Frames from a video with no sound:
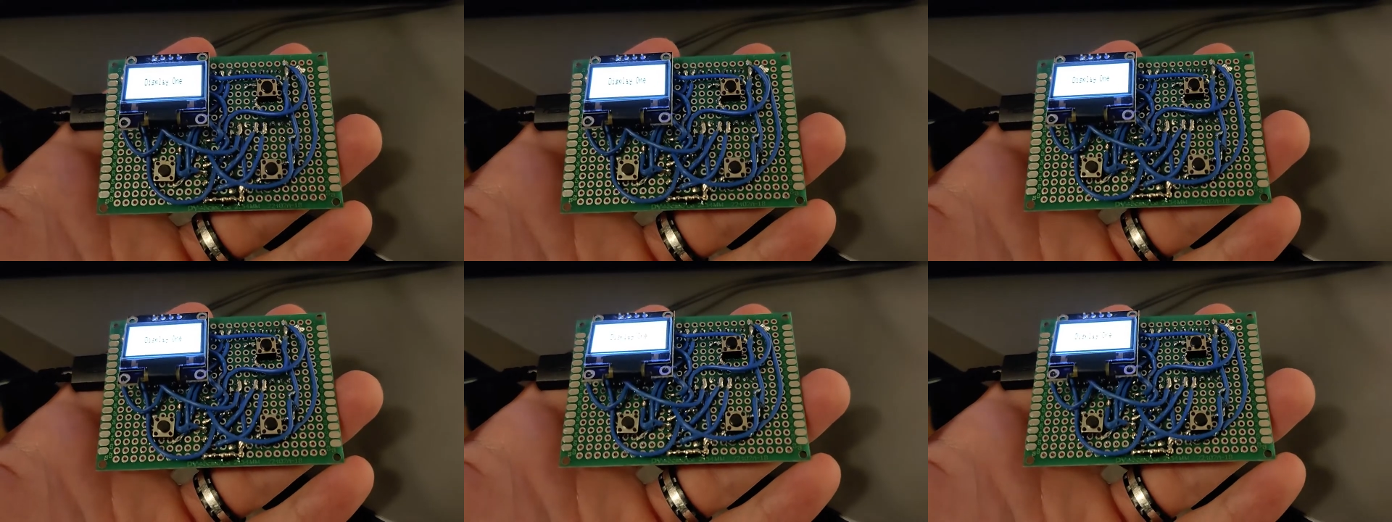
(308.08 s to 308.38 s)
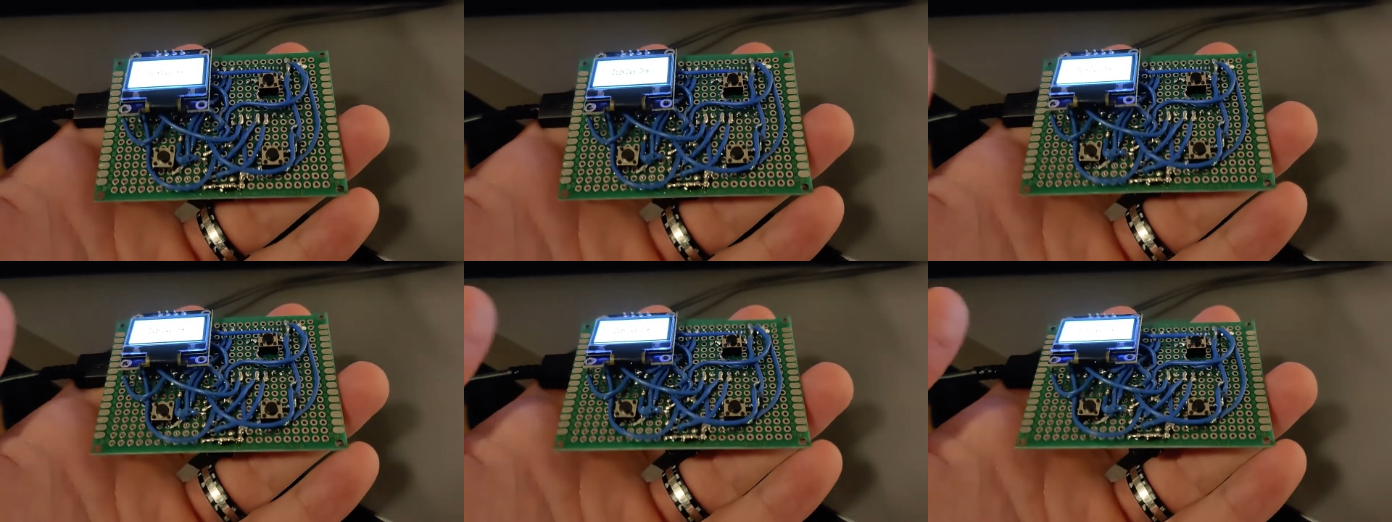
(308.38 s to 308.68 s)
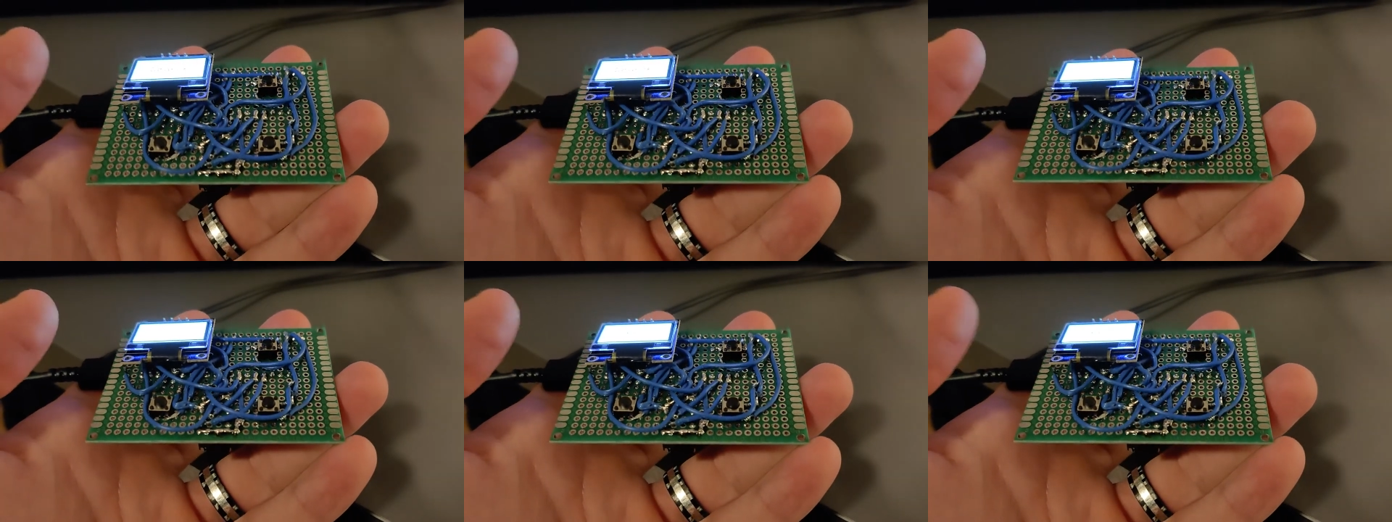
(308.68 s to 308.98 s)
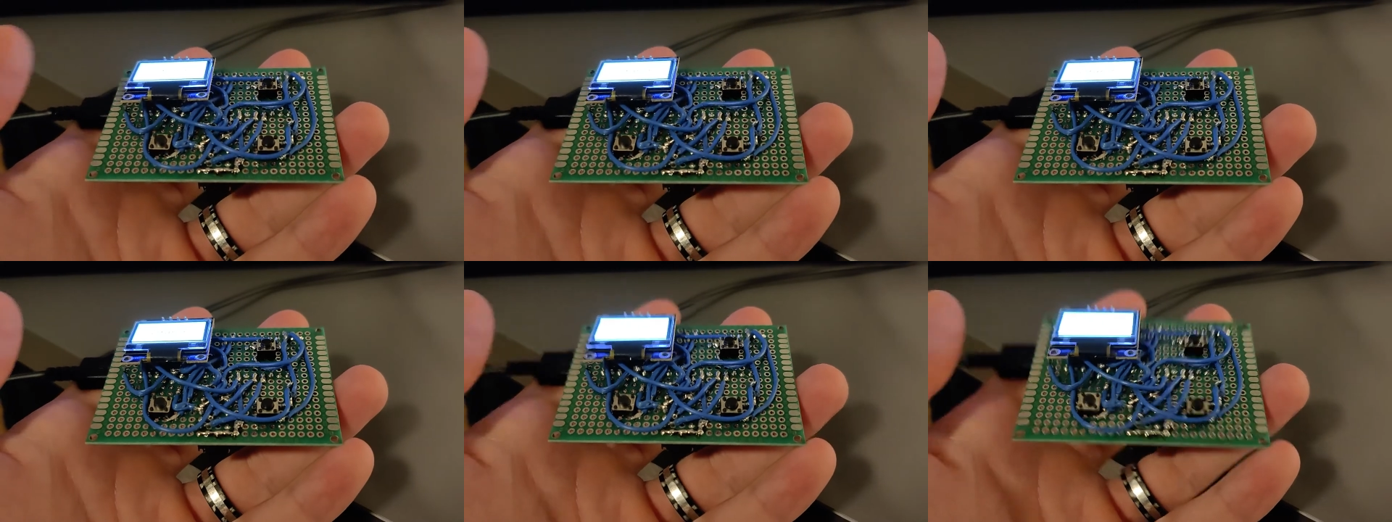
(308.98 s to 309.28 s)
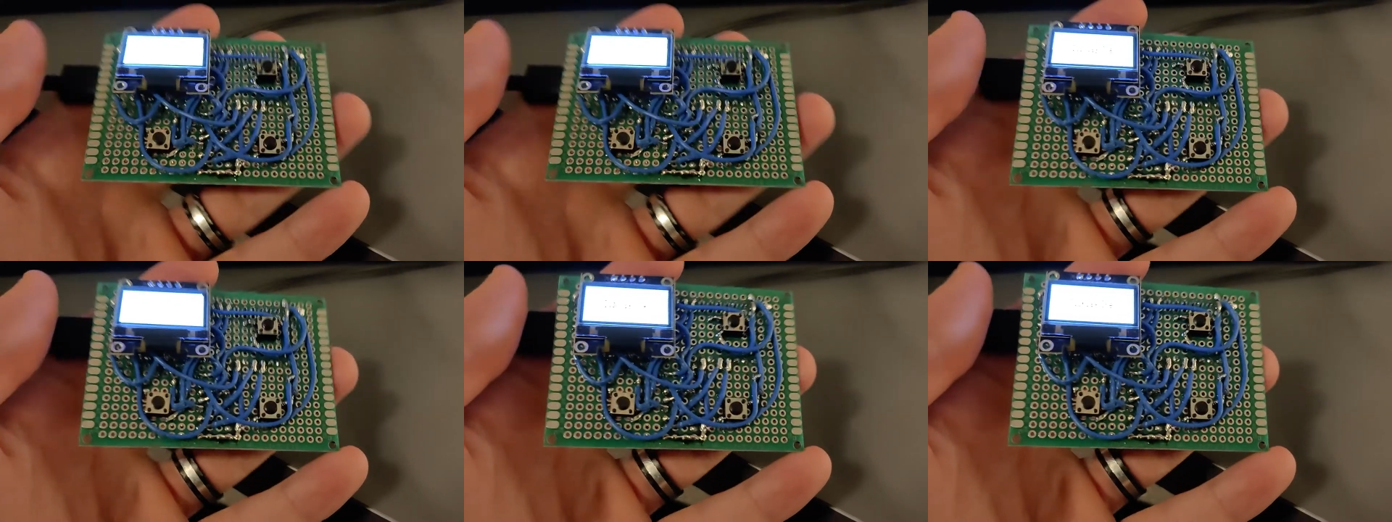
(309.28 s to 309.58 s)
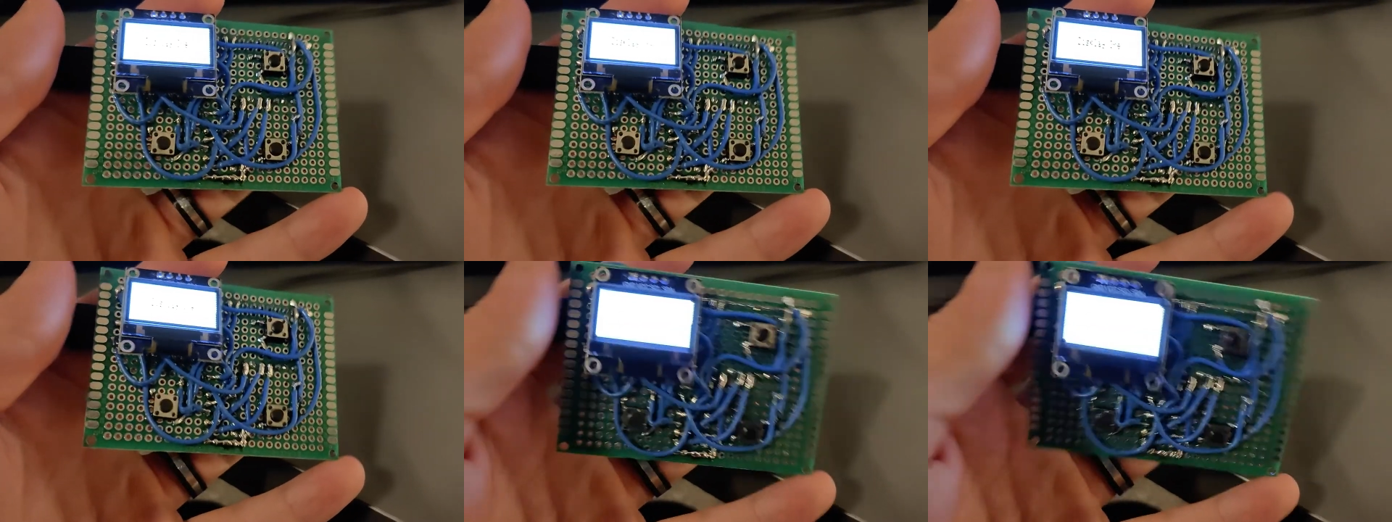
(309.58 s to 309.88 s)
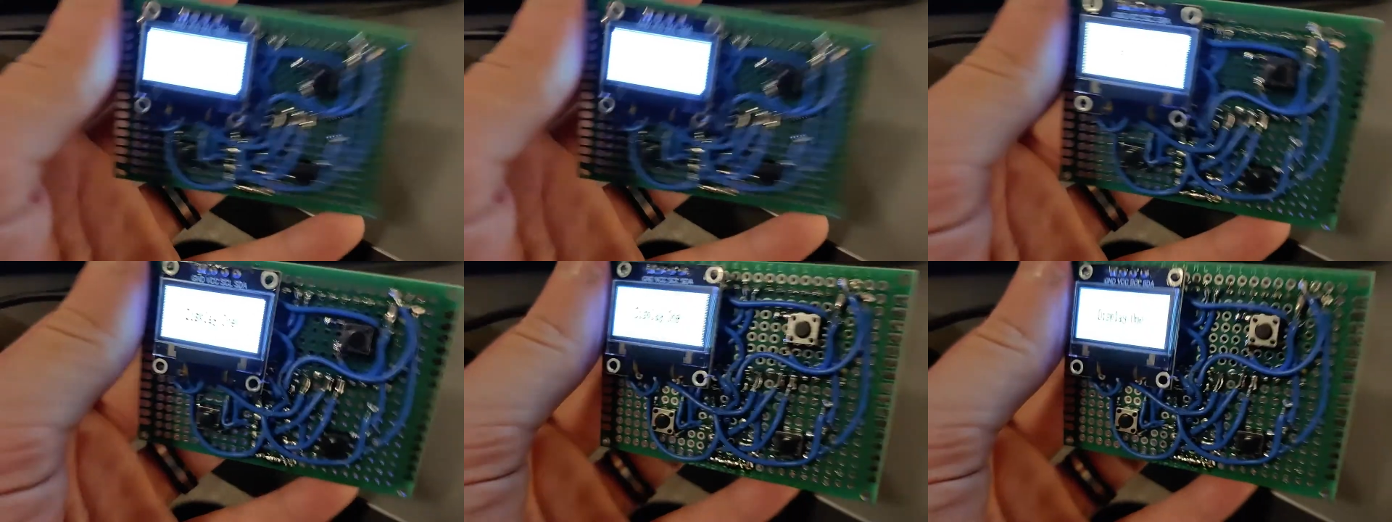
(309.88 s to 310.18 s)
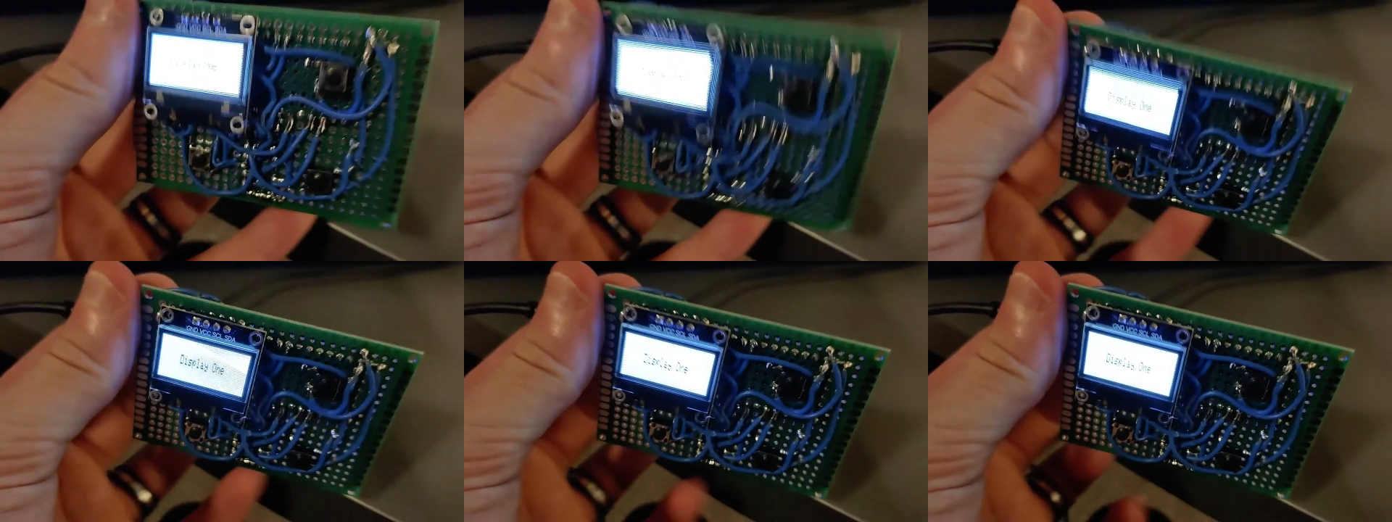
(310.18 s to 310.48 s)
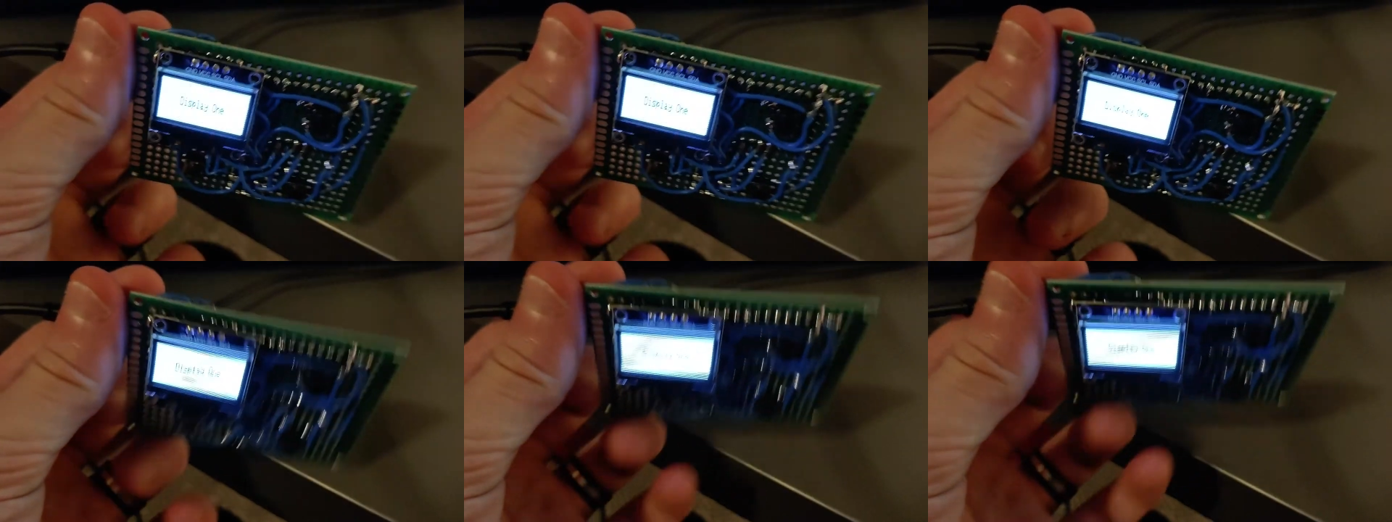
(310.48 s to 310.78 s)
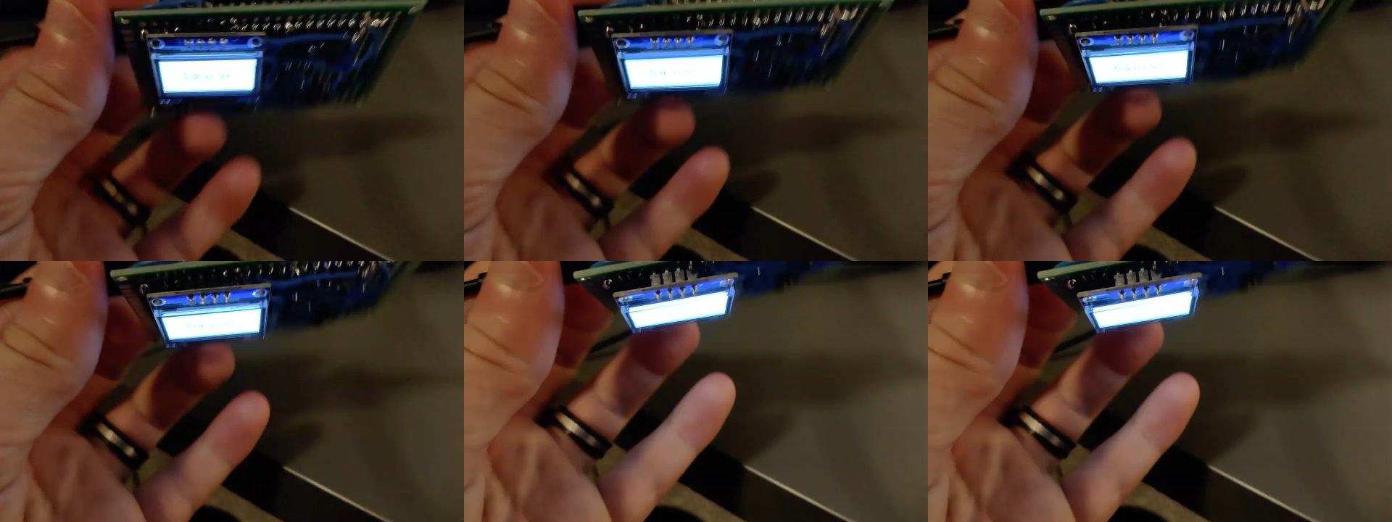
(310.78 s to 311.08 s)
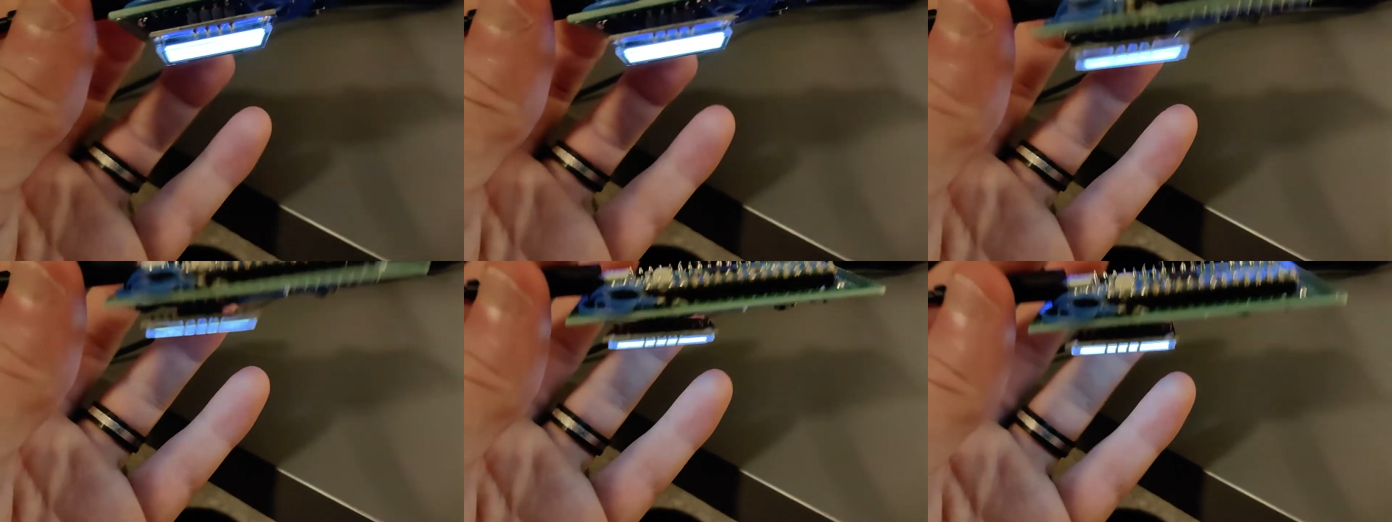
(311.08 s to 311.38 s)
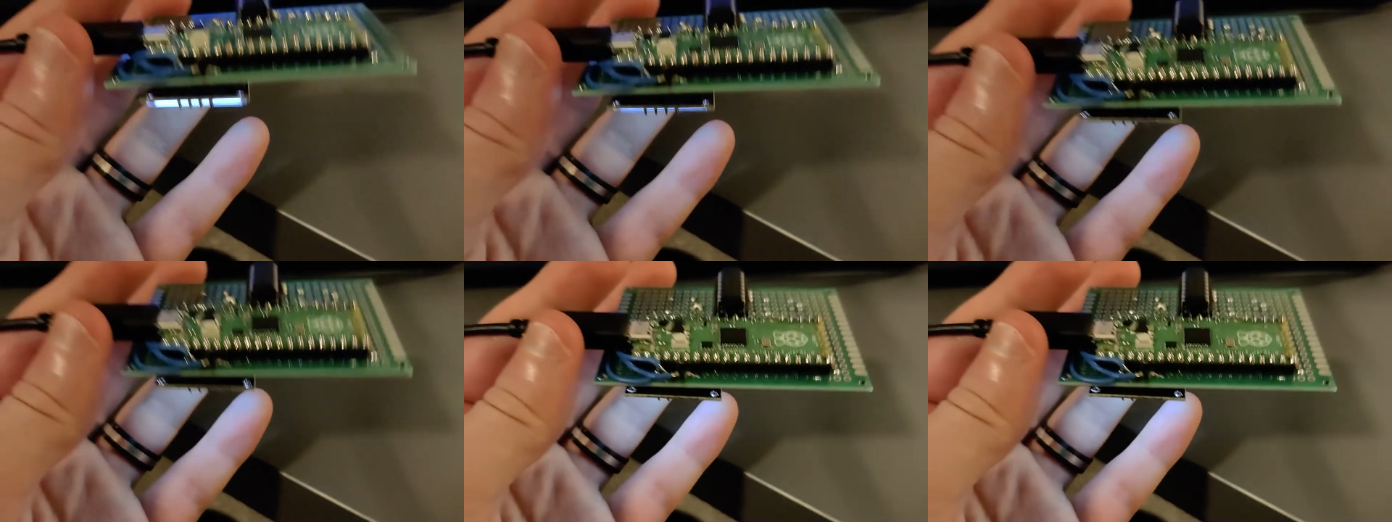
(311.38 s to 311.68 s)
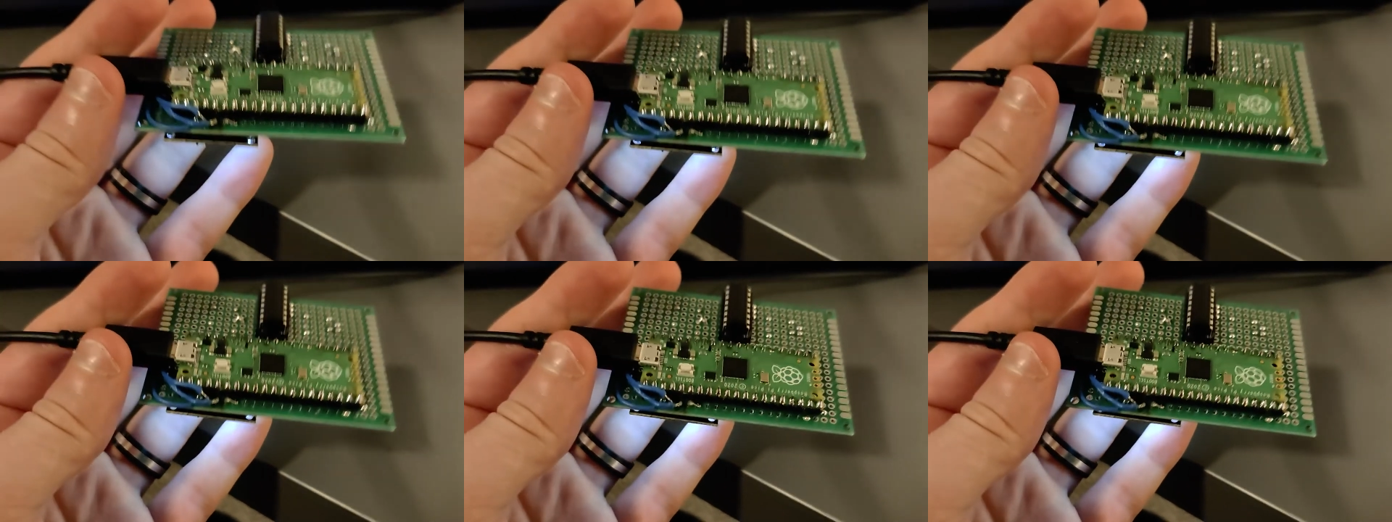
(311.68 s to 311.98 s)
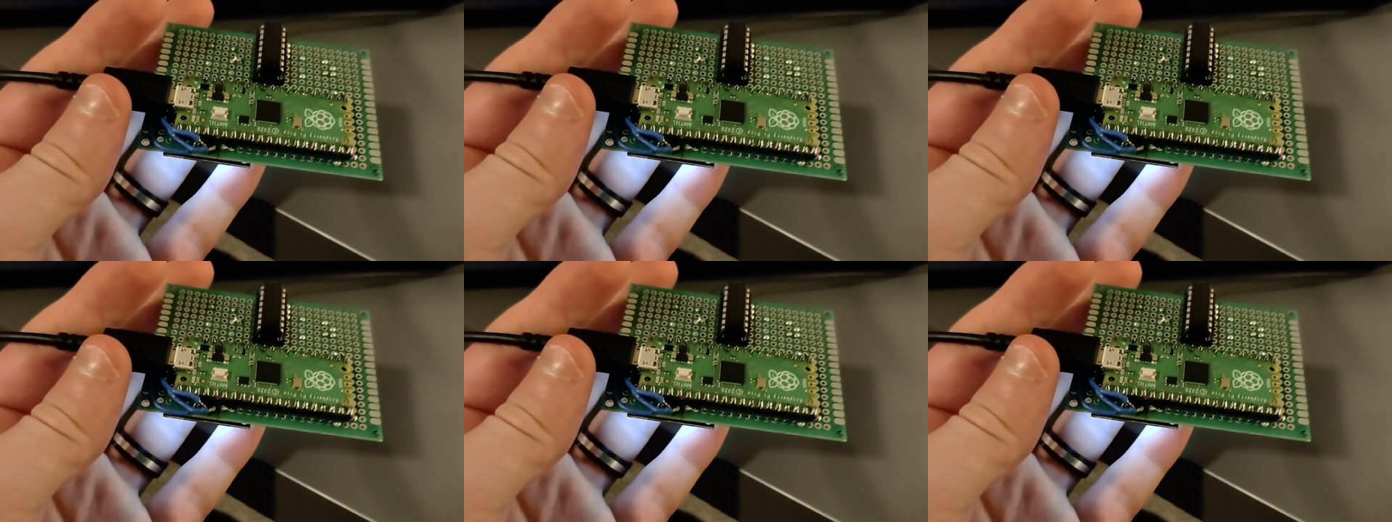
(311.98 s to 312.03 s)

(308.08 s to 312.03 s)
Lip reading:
No face is visible, so there are no lips to read.